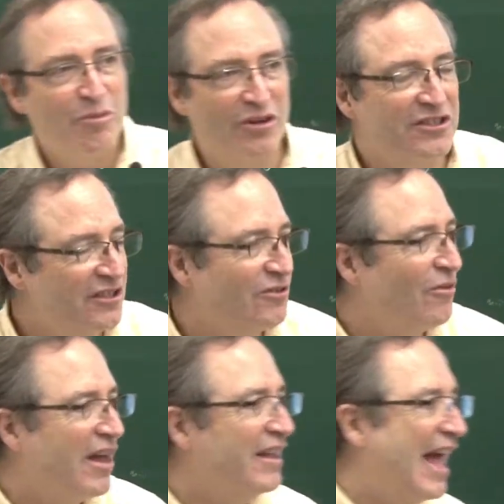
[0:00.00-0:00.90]
push it the
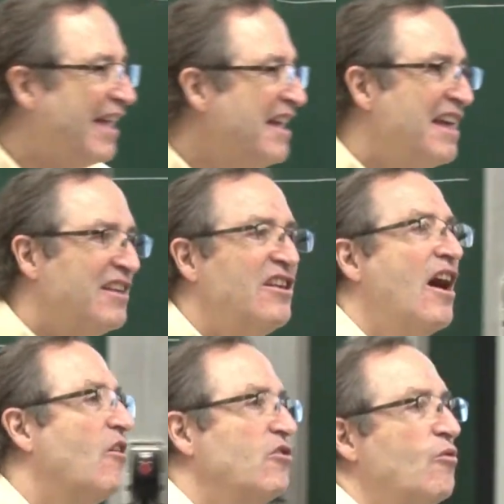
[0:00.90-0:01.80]
right, you
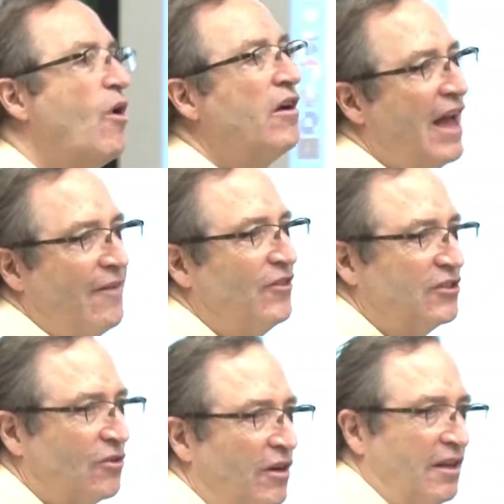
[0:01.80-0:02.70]
won't have as
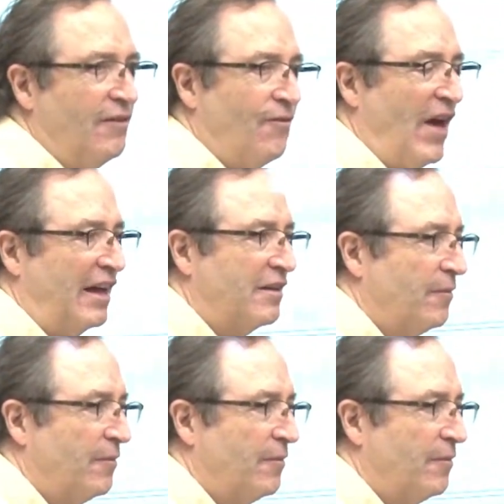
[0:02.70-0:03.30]
good an effect.